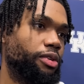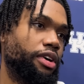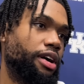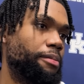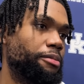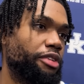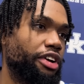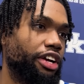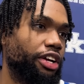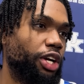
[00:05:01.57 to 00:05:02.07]

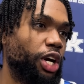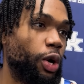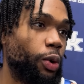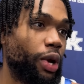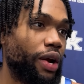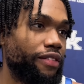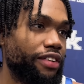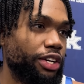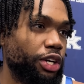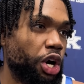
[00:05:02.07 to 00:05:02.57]
I'm ready to go
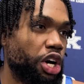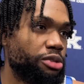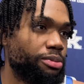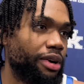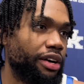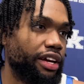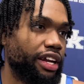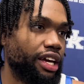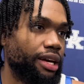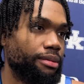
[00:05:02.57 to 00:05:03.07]
whenever he calls my
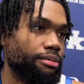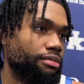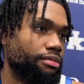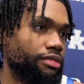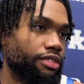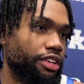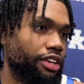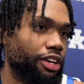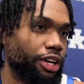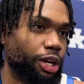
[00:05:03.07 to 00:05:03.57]
name.
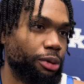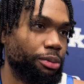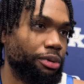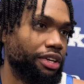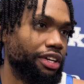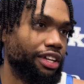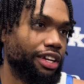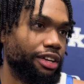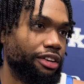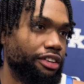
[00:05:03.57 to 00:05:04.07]
It could be
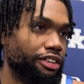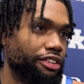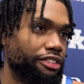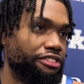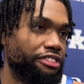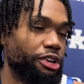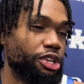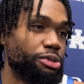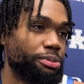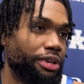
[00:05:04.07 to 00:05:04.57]
in the
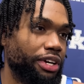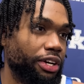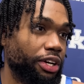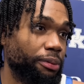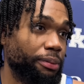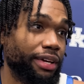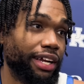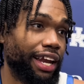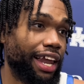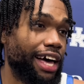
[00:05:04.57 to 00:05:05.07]
first minute, it could
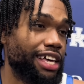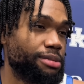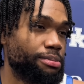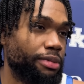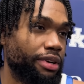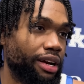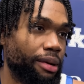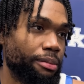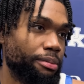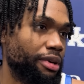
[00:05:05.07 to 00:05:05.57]
be the last
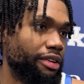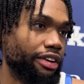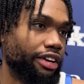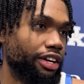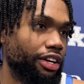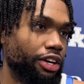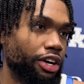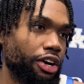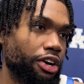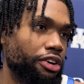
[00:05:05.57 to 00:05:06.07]
minute. I'm ready to
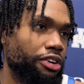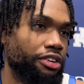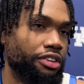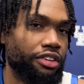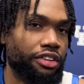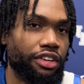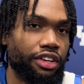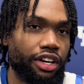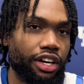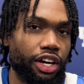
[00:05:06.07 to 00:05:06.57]
go
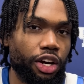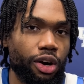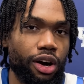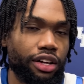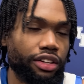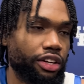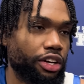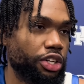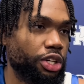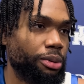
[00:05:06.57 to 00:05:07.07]
and go out
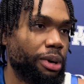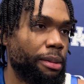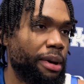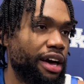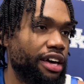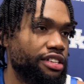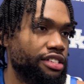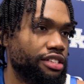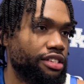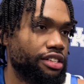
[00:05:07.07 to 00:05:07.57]
there and do my
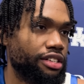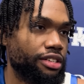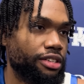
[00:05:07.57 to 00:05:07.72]
best.